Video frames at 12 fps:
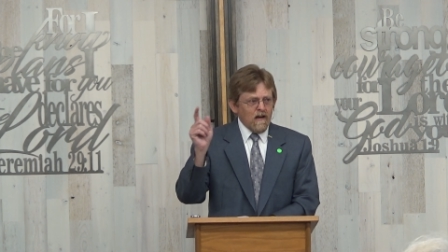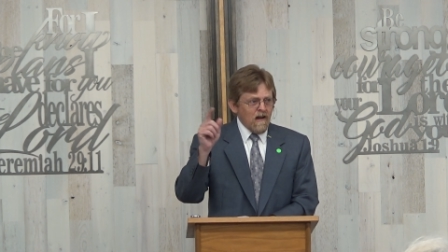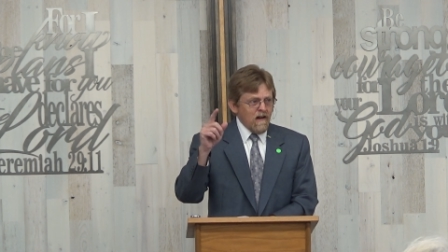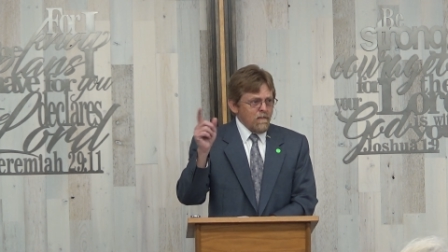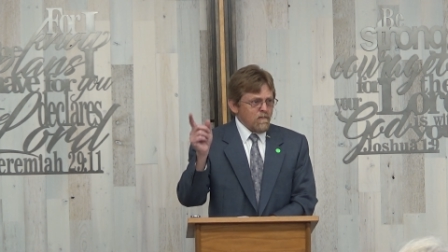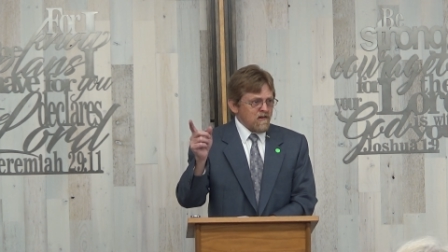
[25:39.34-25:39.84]

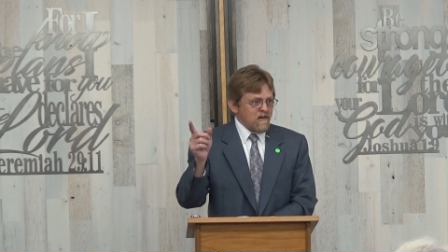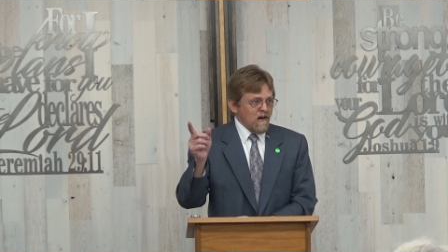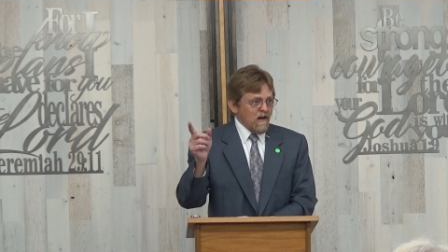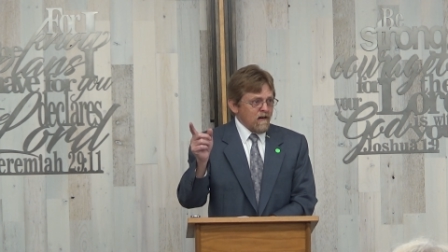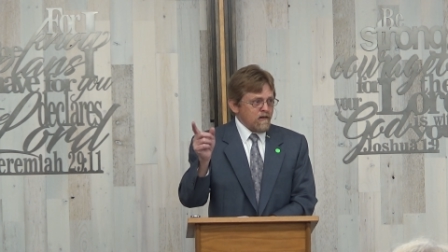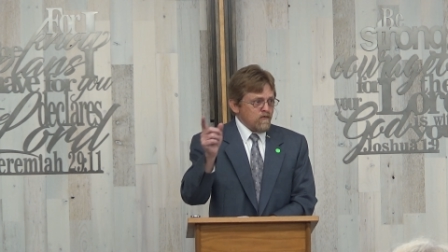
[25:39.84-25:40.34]
I am the
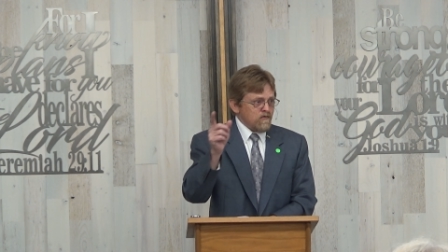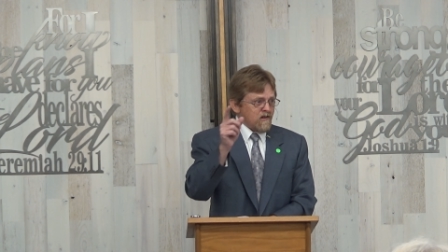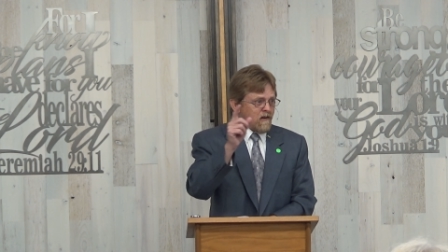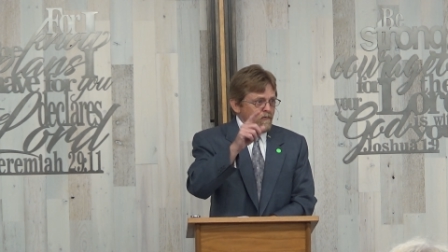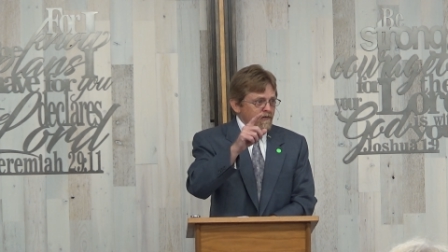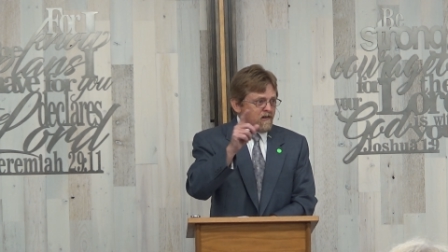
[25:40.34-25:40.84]
God who's
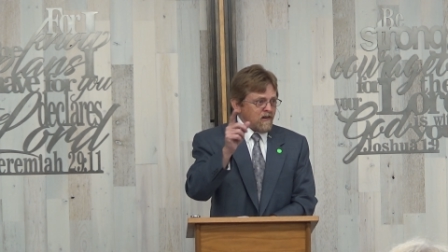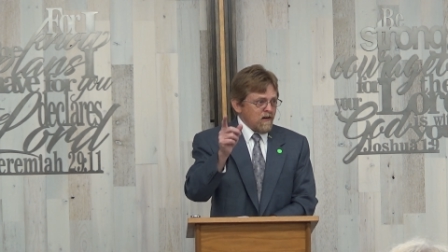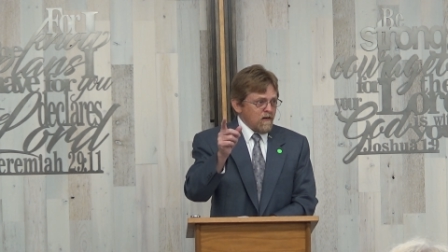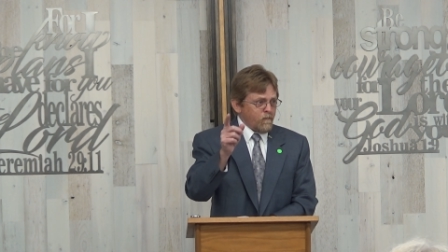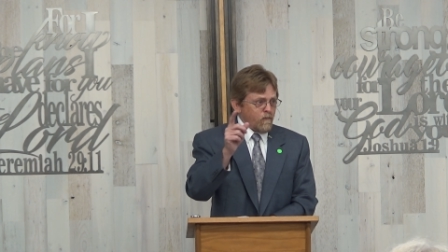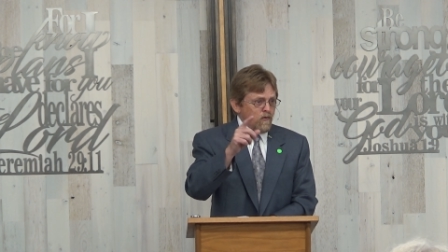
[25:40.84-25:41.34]
able to
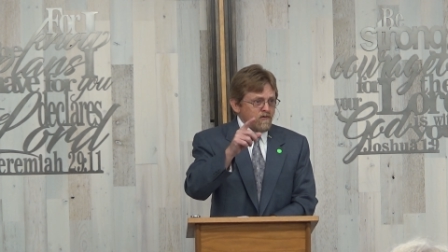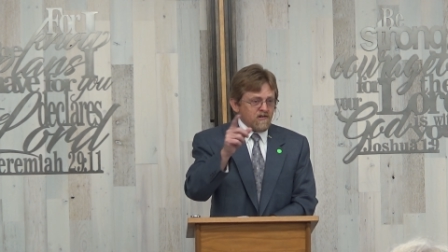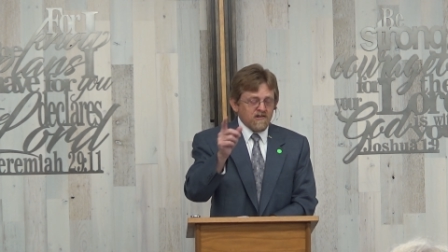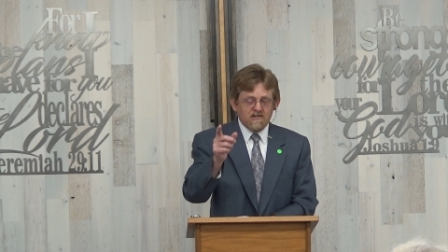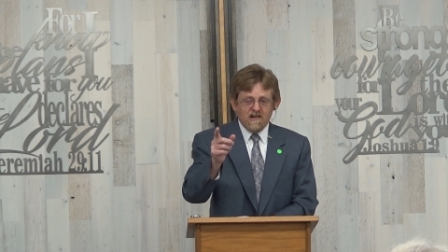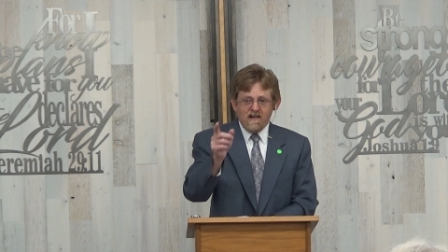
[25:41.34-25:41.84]
care for and
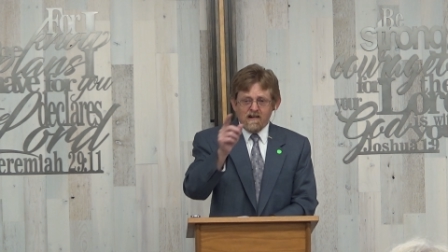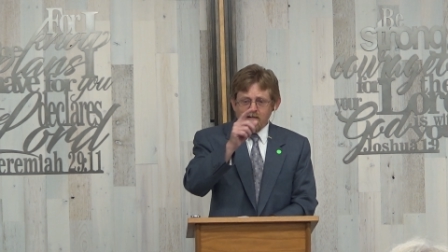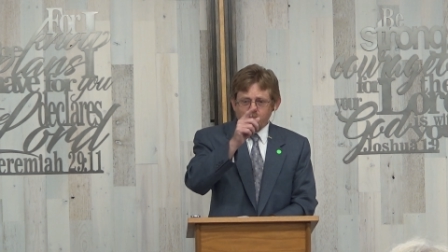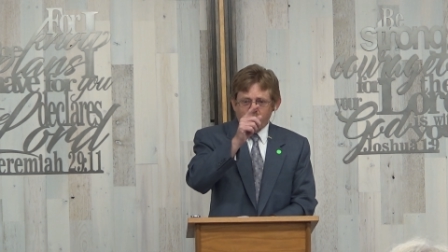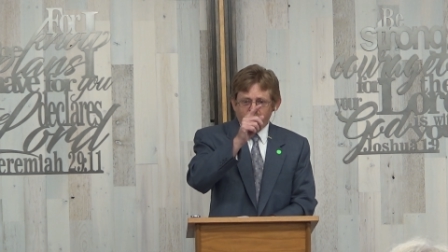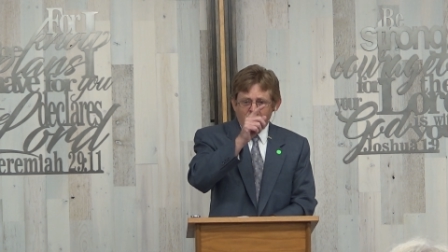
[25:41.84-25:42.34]
sustain
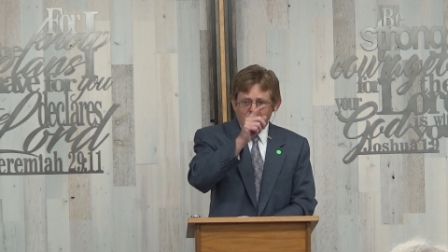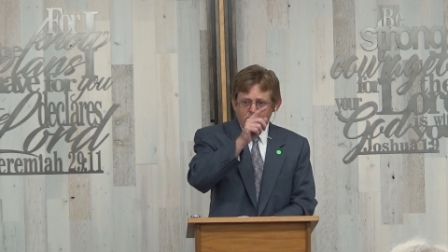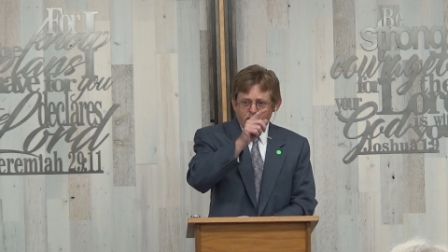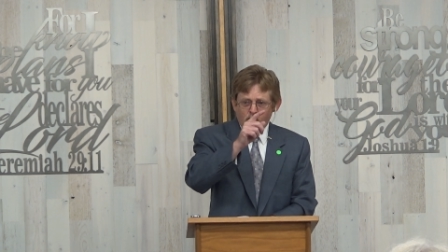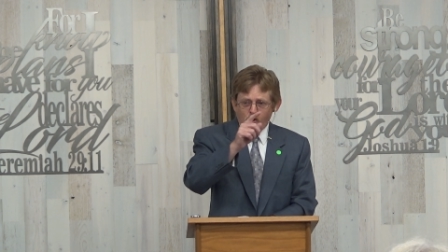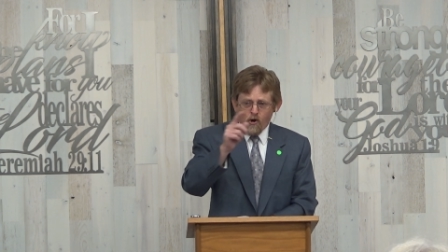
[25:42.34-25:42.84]
and
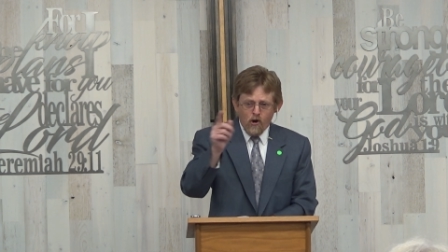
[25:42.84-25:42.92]
provide for